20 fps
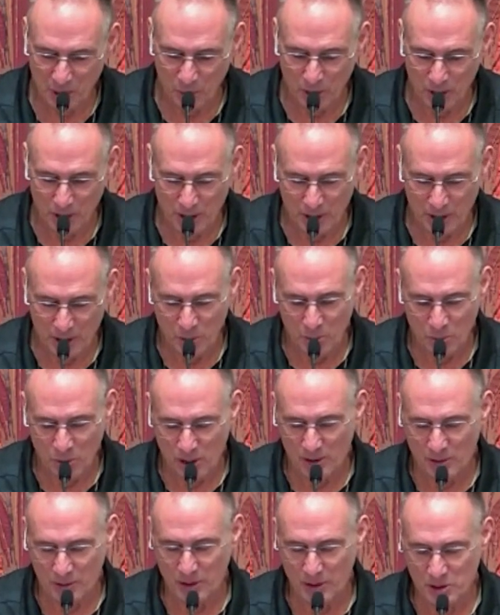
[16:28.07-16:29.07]
We didn't
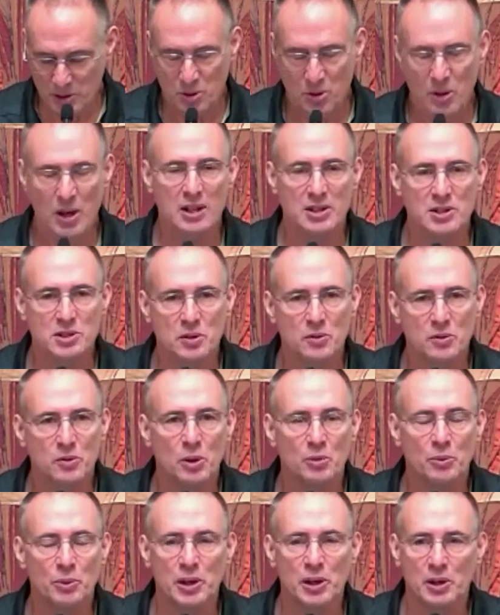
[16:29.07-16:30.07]
want the stress of
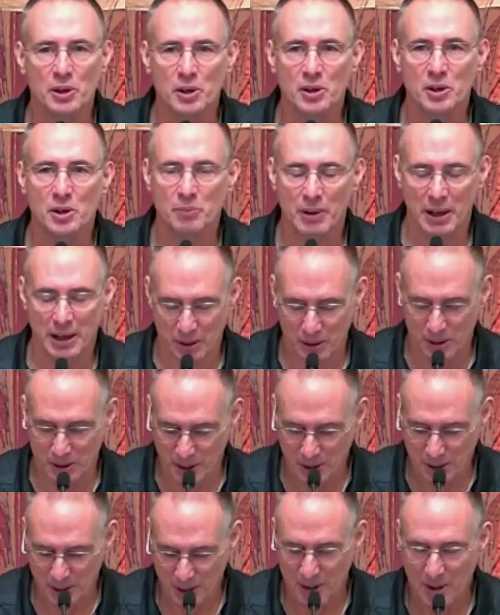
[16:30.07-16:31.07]
what we heard
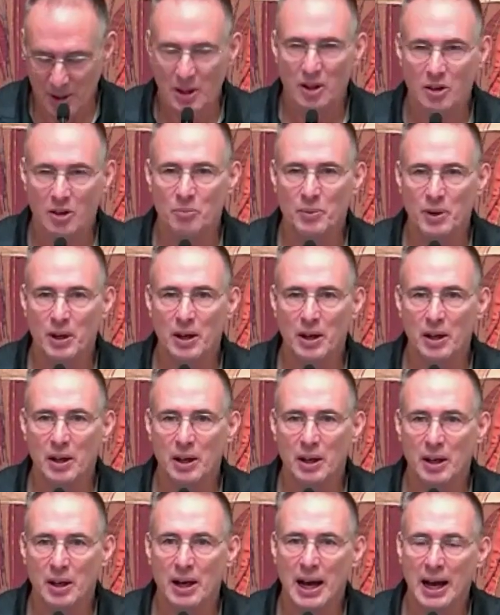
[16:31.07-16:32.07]
about of
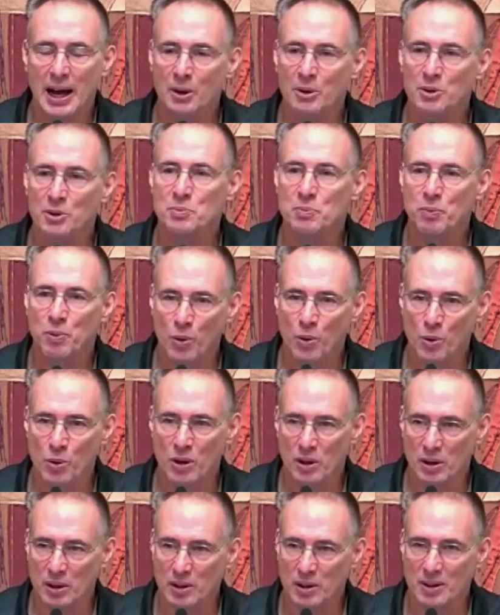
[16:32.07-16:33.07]
being house
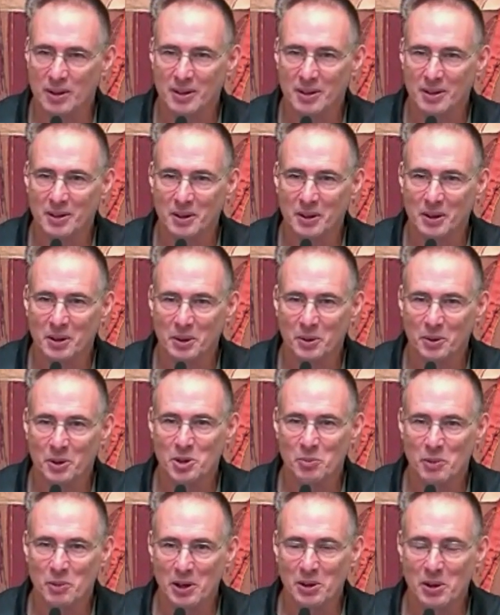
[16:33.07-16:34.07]
poor,
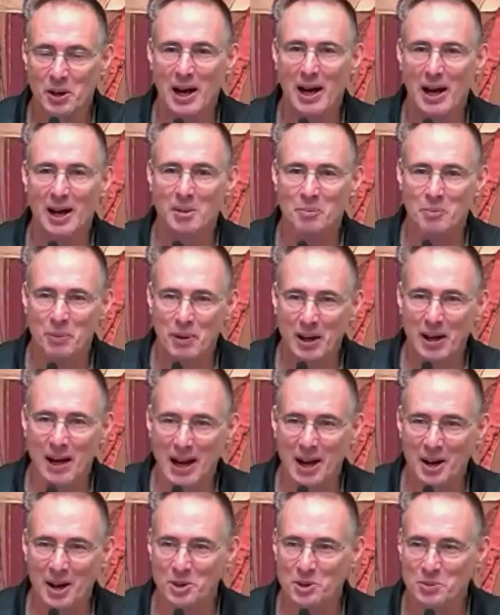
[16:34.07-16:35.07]
which meant you had a big
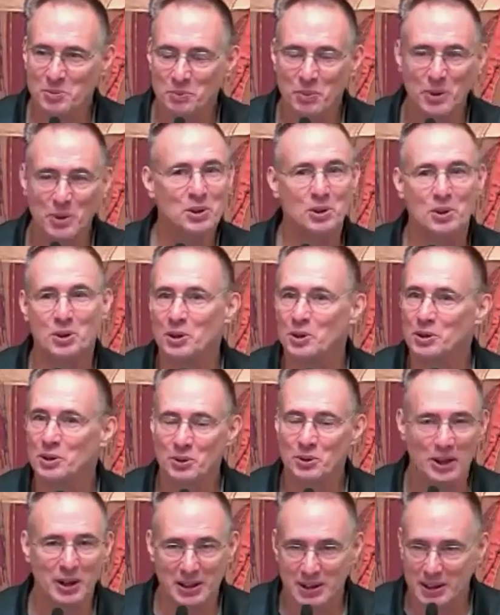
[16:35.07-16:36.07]
house, but you couldn't
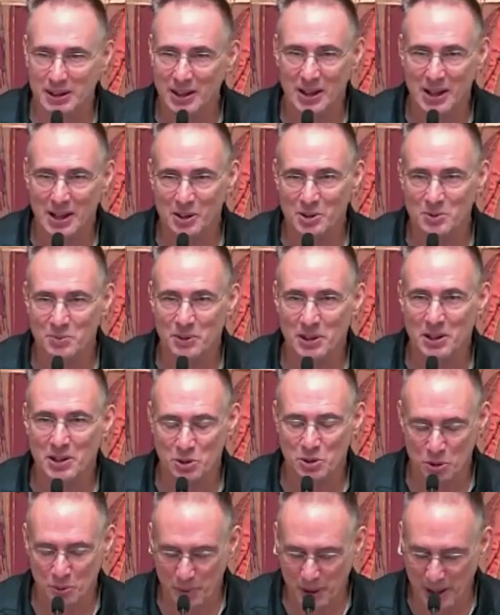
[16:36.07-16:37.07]
do anything else
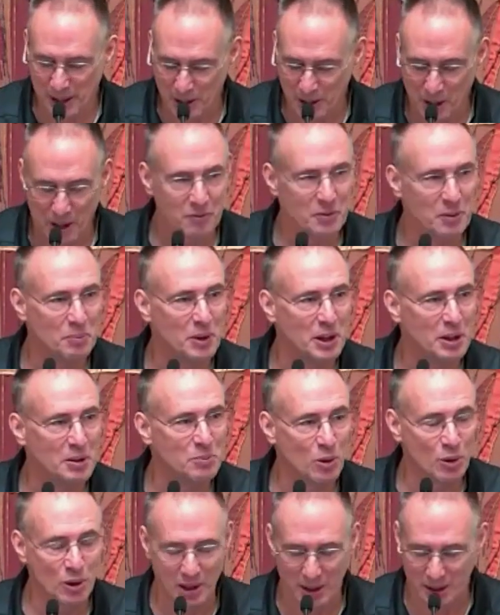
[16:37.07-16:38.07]
because you were paying off a
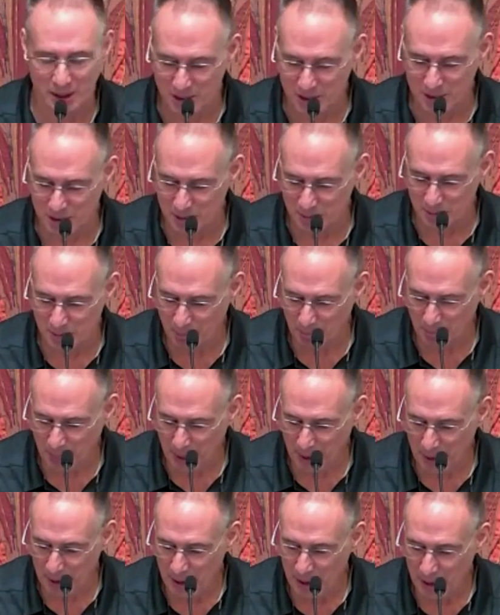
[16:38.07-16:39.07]
big mortgage.
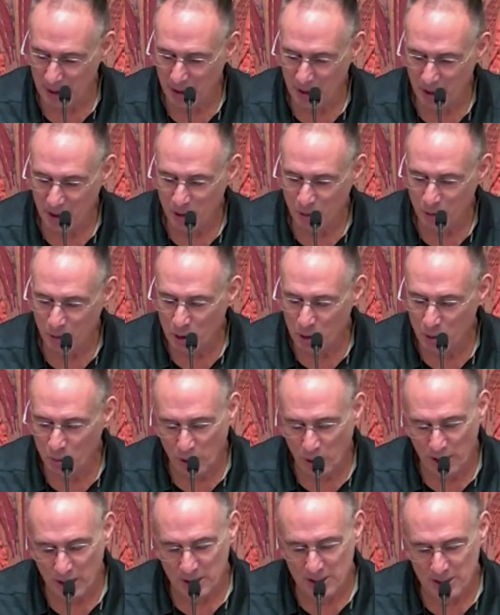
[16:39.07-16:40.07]
We
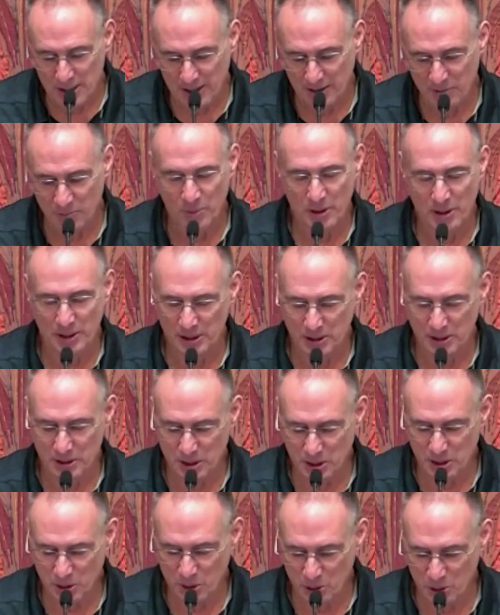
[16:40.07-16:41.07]
wanted to have money
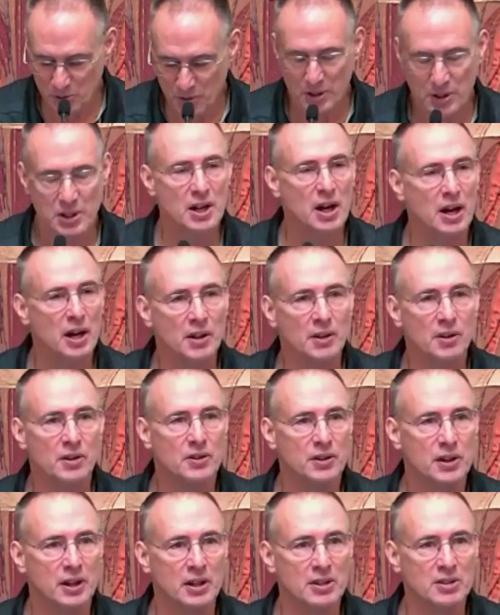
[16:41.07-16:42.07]
to use for the
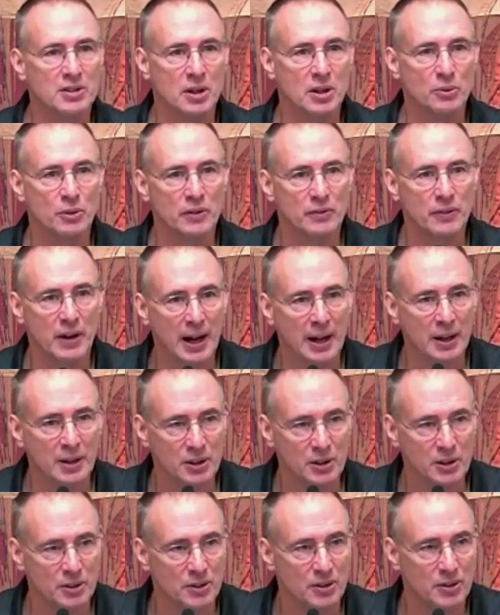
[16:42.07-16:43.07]
other things that we
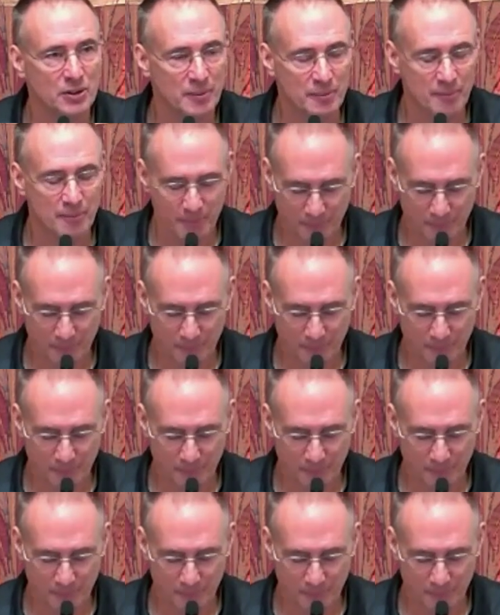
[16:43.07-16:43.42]
valued.